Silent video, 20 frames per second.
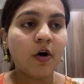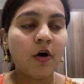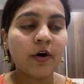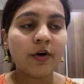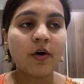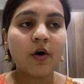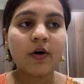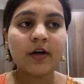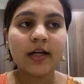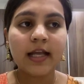
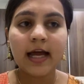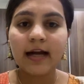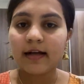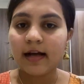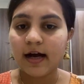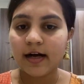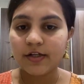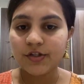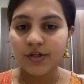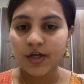contact
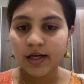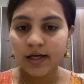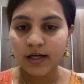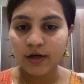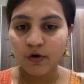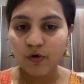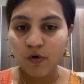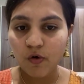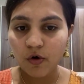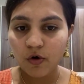Asha
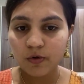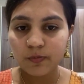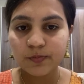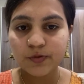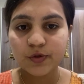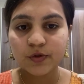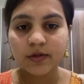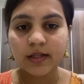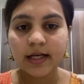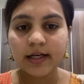Ek Hope,
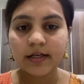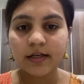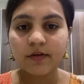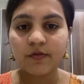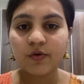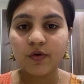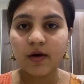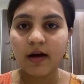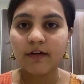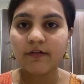so that
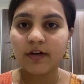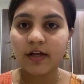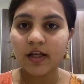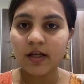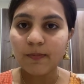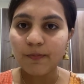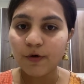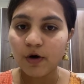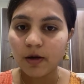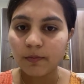if you have
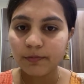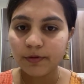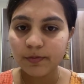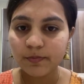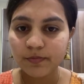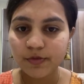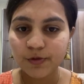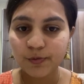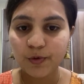any problems,